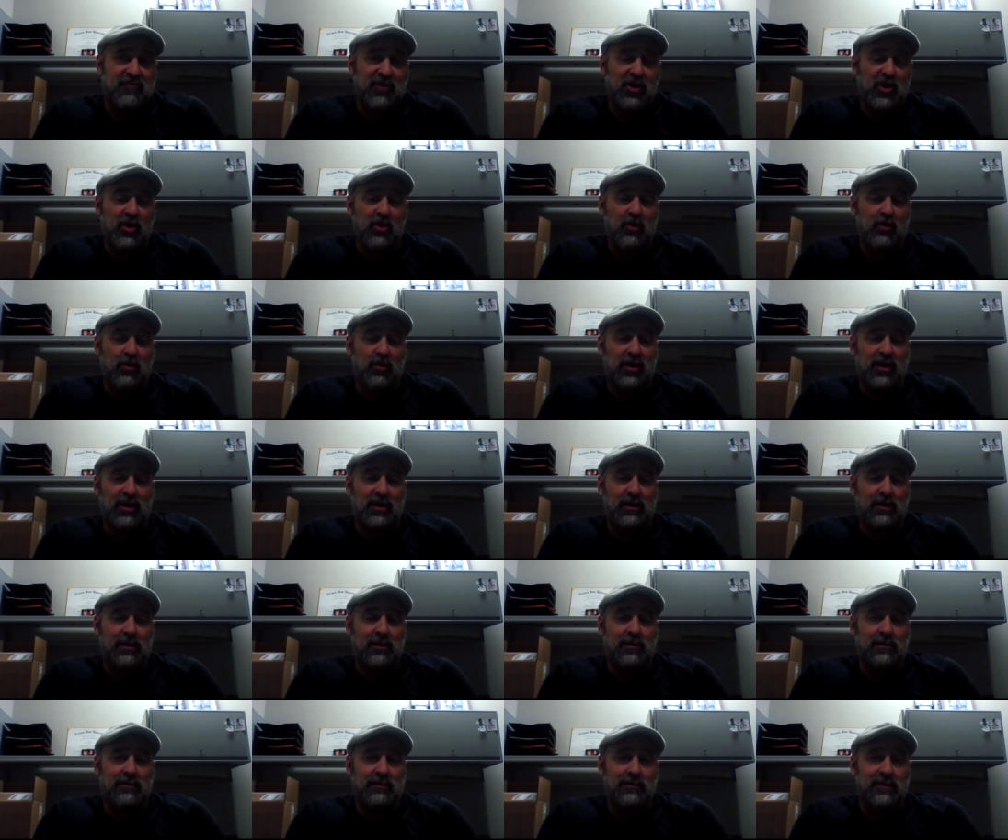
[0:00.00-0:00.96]
her
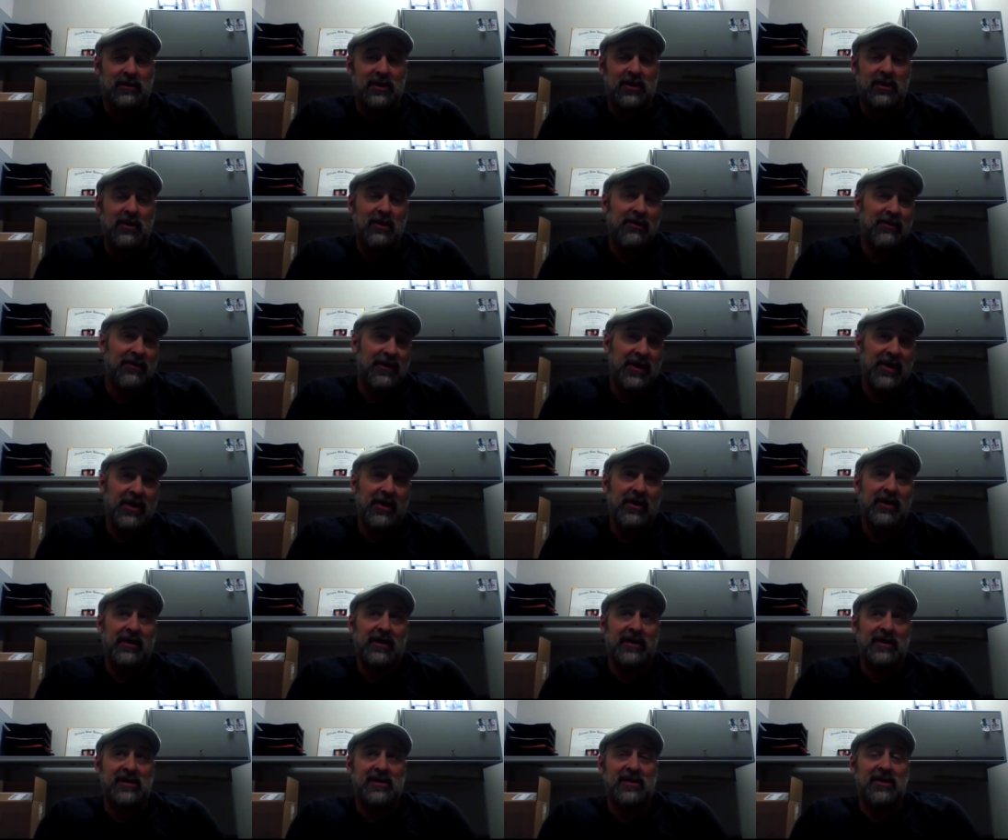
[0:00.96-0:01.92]
will. You're
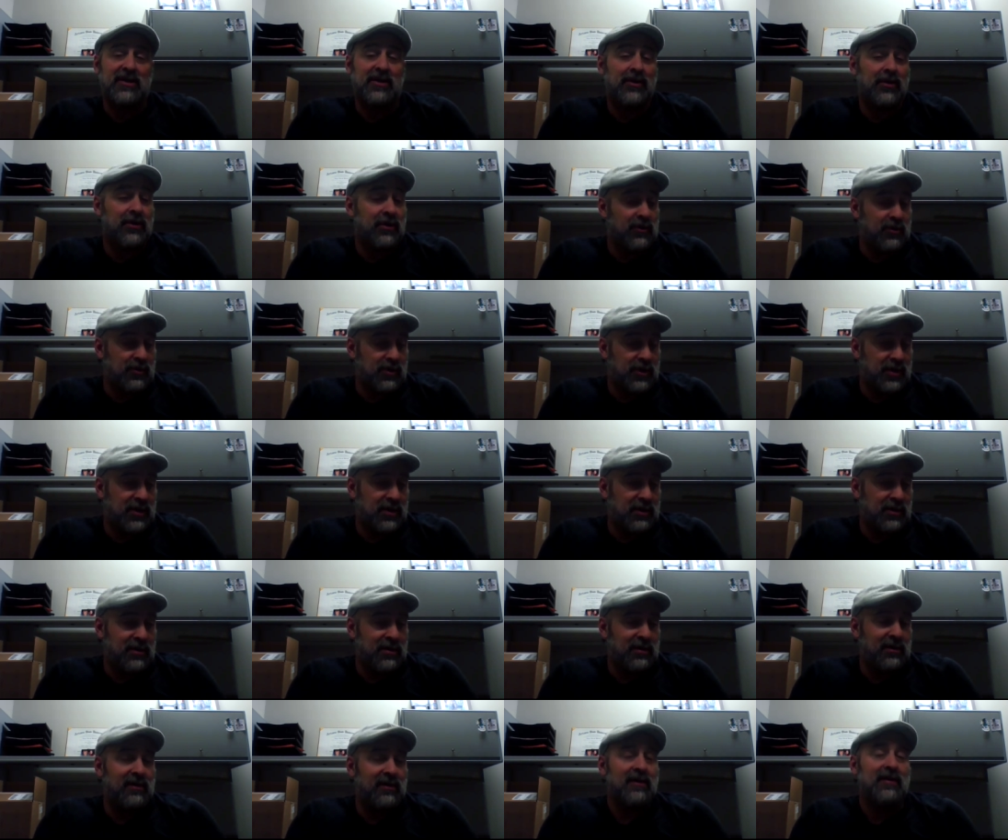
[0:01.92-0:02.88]
there against your
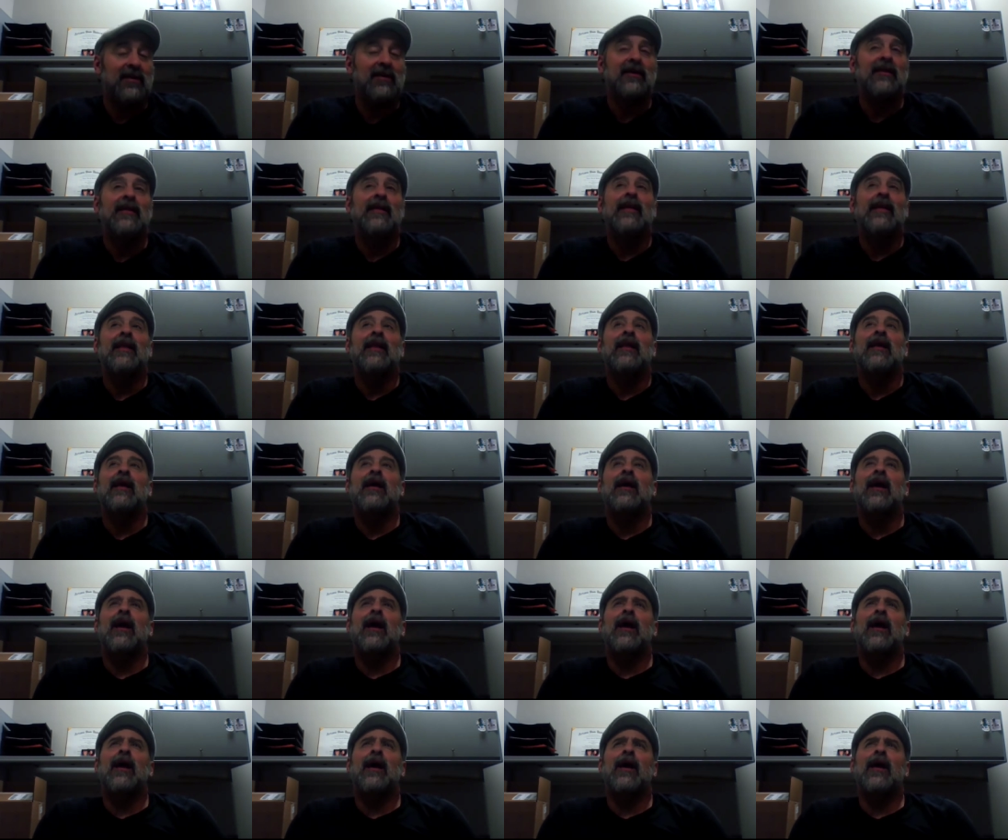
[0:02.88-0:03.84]
will.
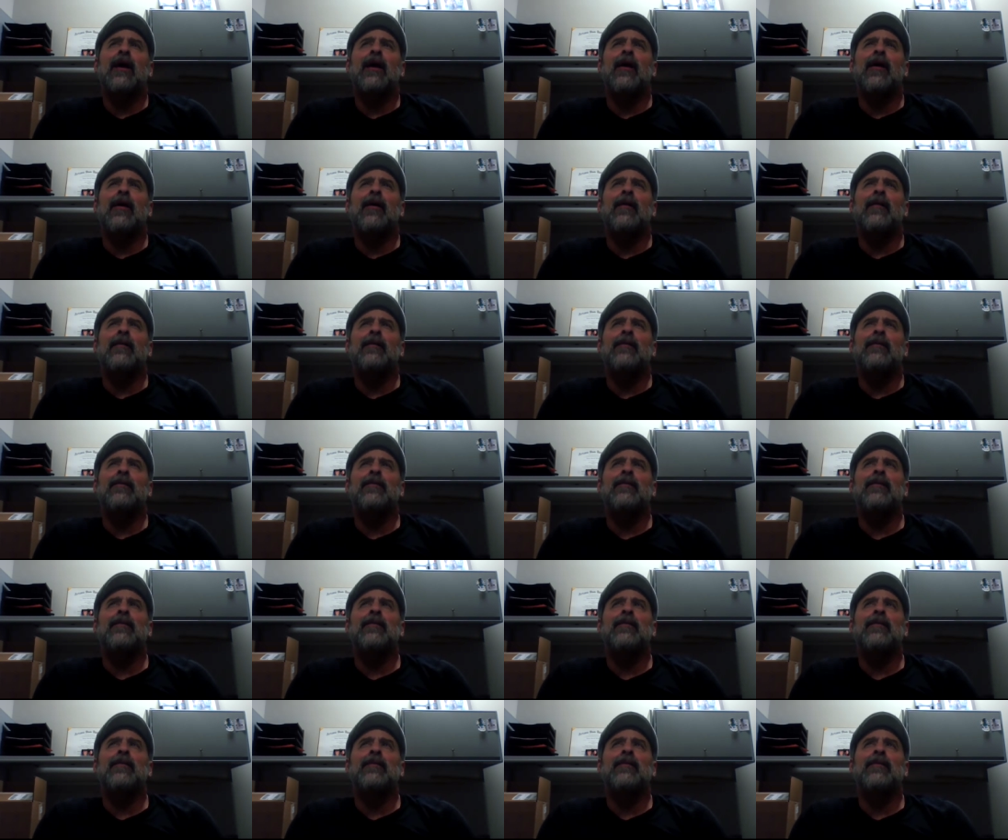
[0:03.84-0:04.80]
Um,
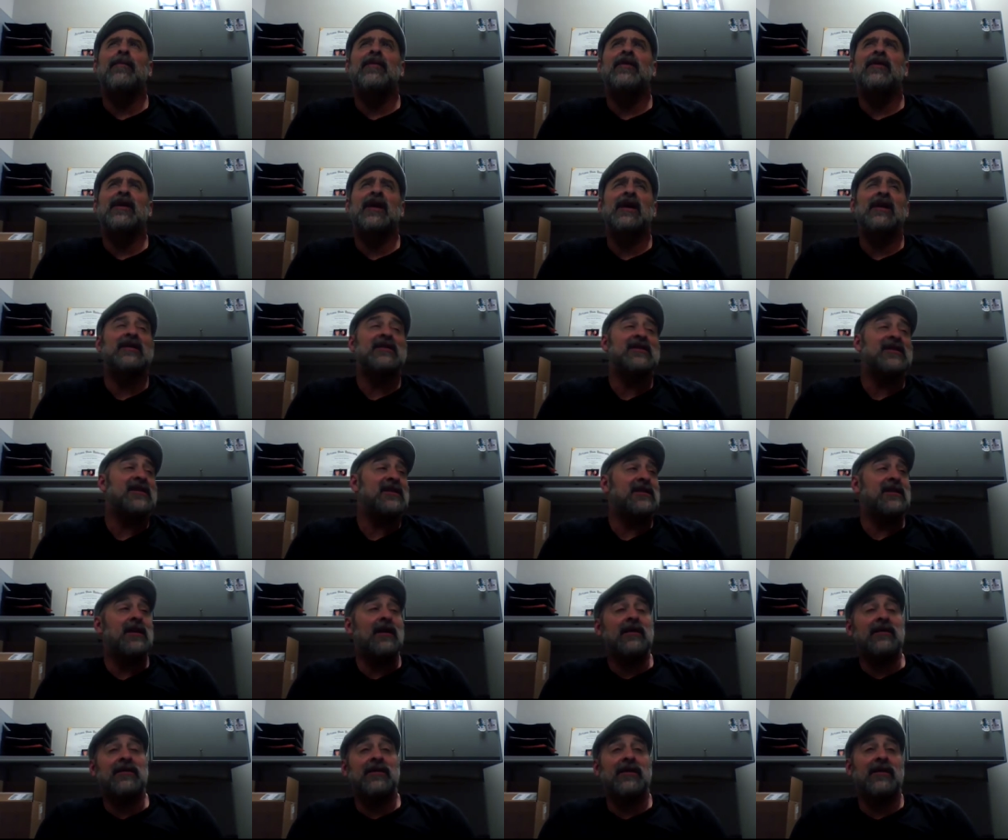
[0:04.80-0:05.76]
you're kind of
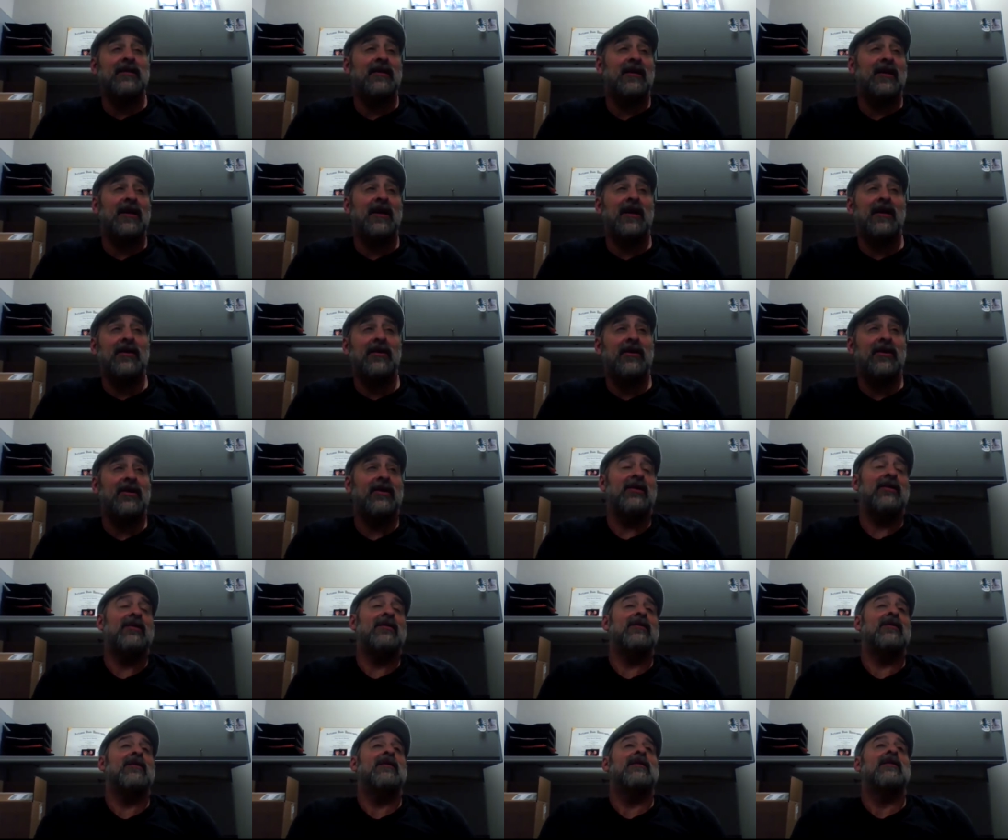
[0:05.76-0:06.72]
stuck there
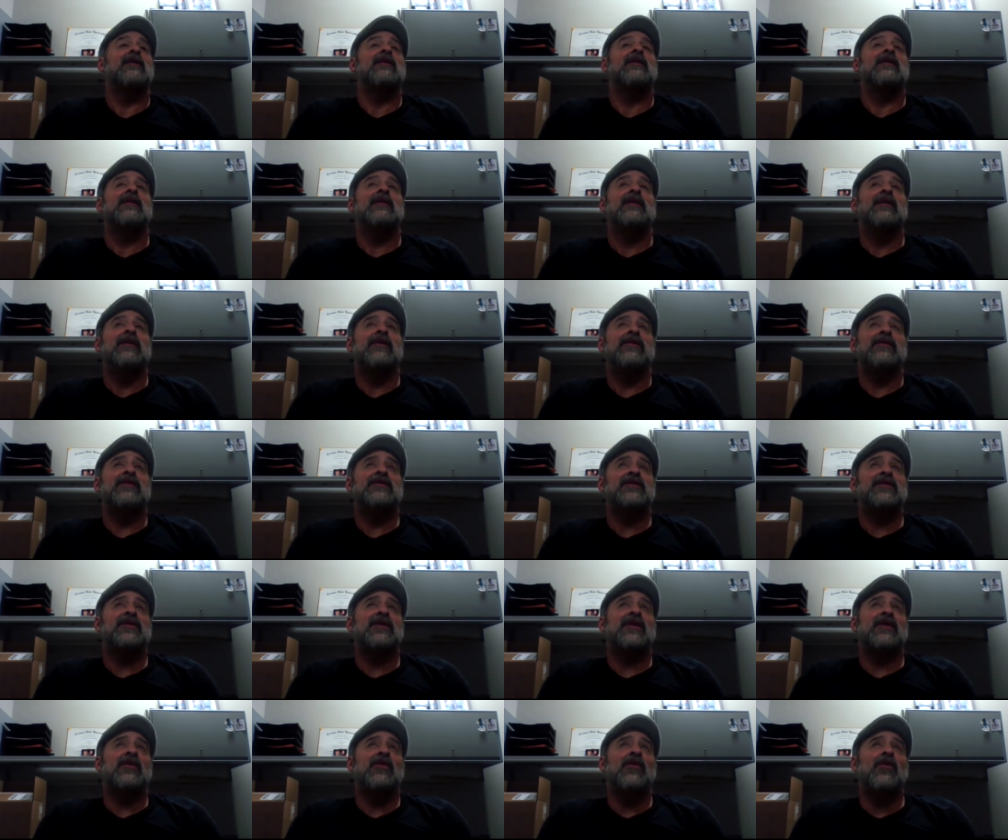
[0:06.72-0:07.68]
together.
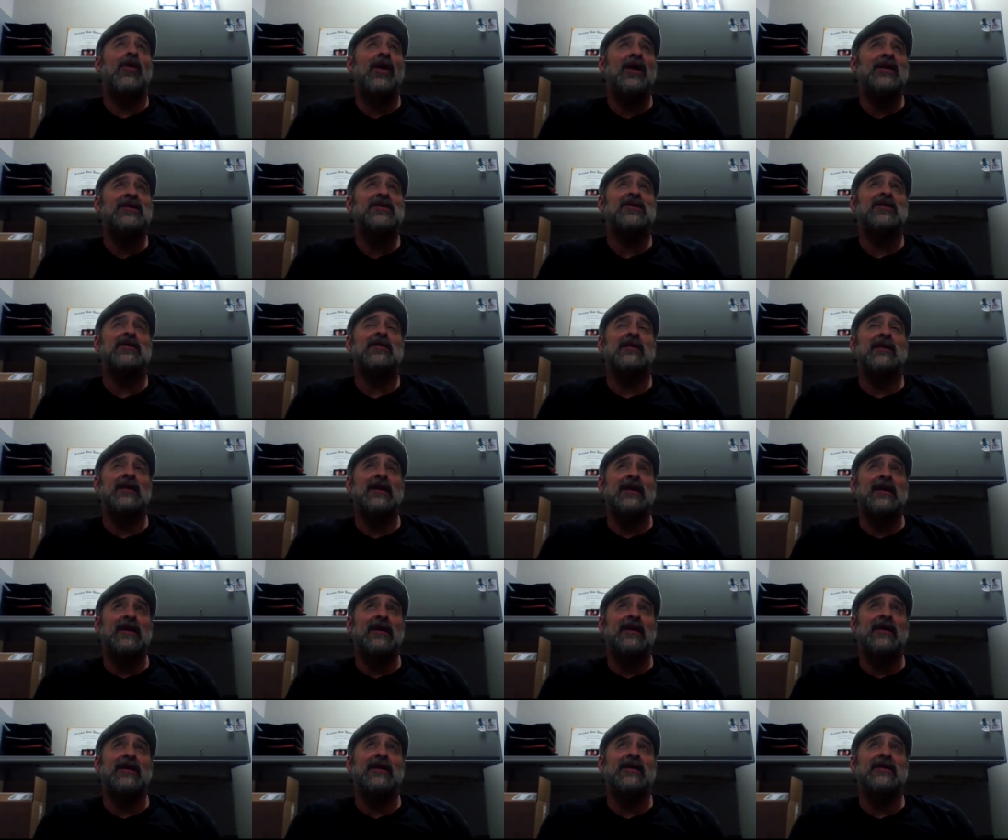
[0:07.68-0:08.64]
So the question
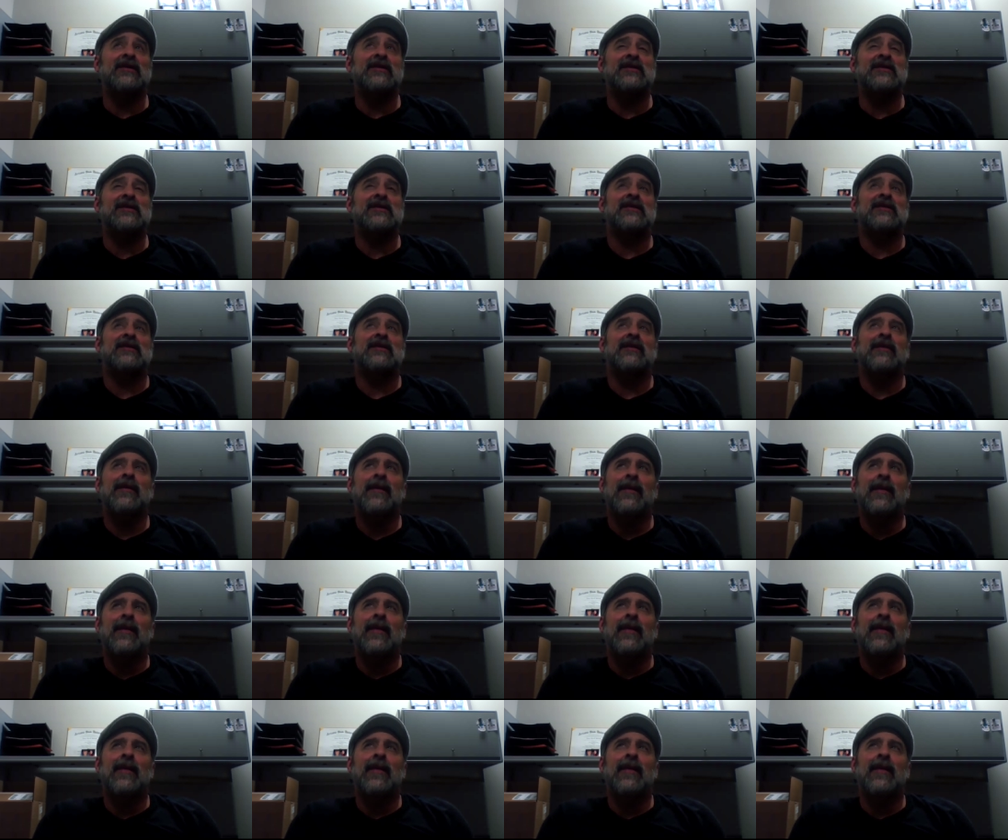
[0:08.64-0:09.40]
is,